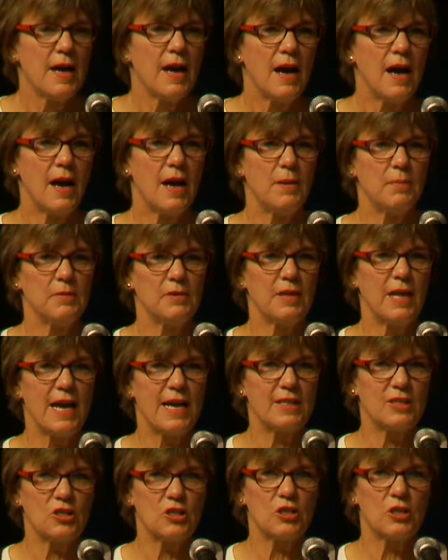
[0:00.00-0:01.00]

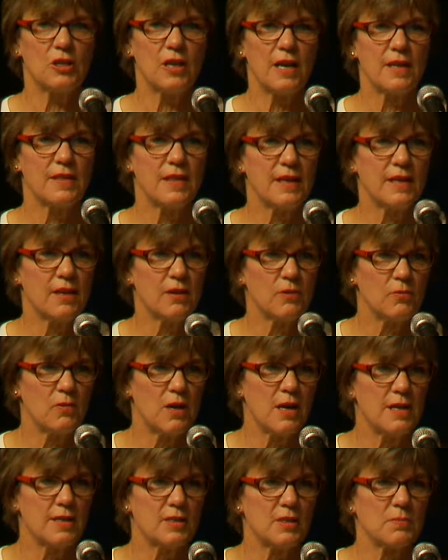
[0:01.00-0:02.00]
Last year, I think it
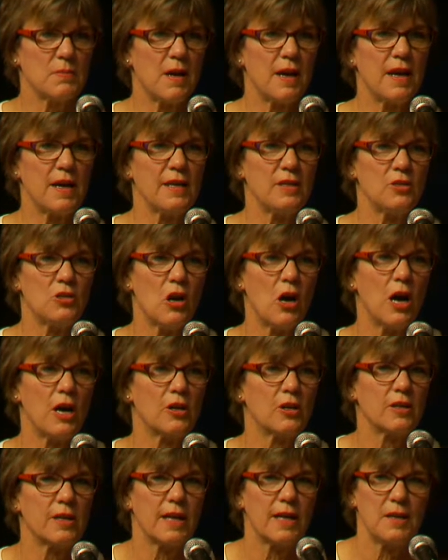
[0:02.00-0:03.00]
was my
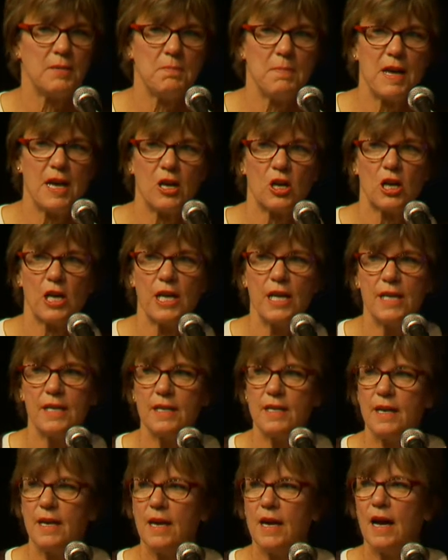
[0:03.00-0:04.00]
daughter getting
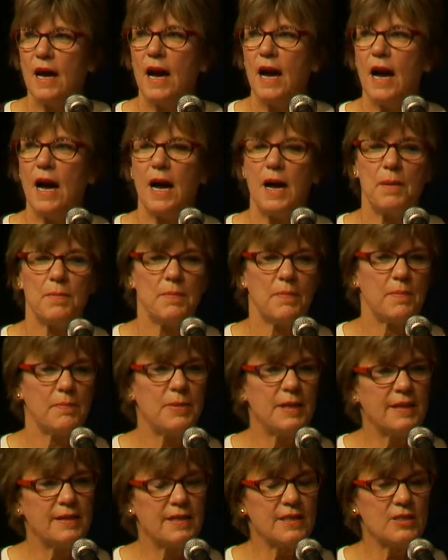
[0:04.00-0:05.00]
married.
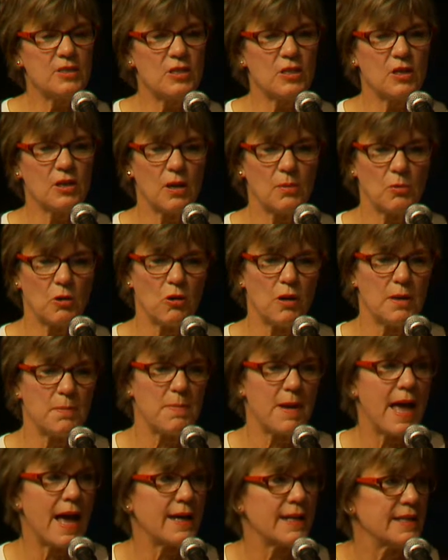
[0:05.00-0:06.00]
But this year, I'm going
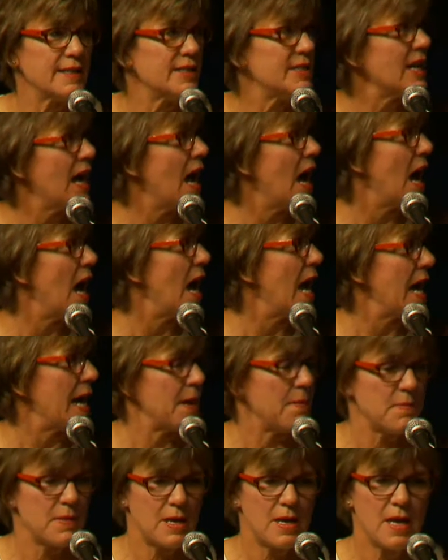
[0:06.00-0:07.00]
back in
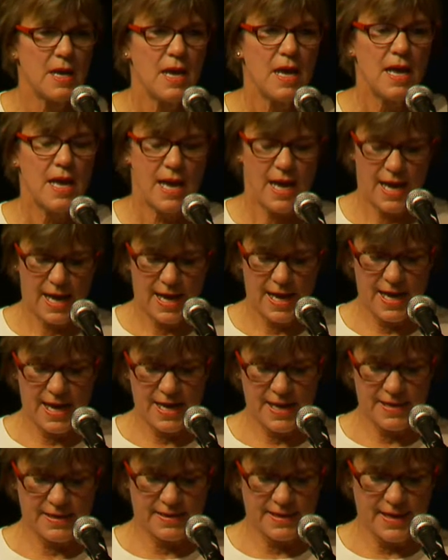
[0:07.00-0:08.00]
time.
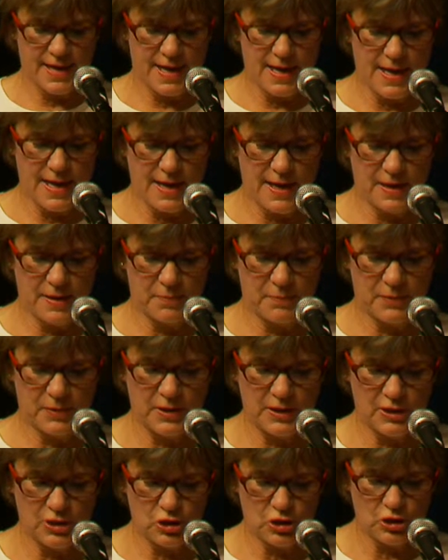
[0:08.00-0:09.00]
And I'm
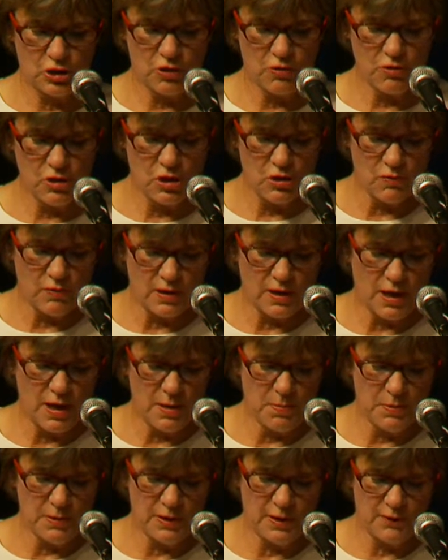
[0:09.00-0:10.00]
going to show you a
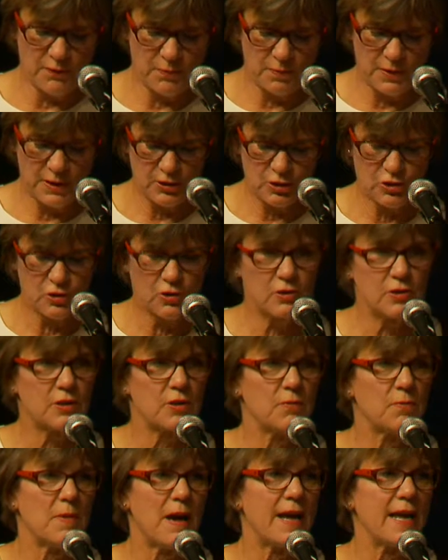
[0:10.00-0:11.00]
couple of pictures
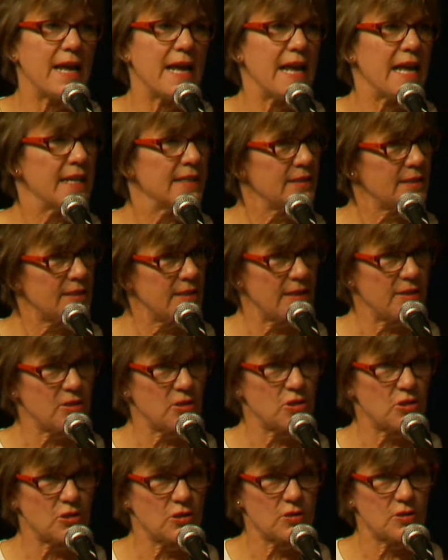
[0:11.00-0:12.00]
of my
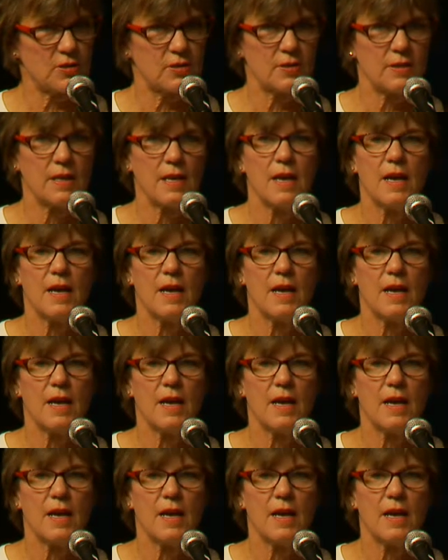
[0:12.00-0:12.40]
ancestors.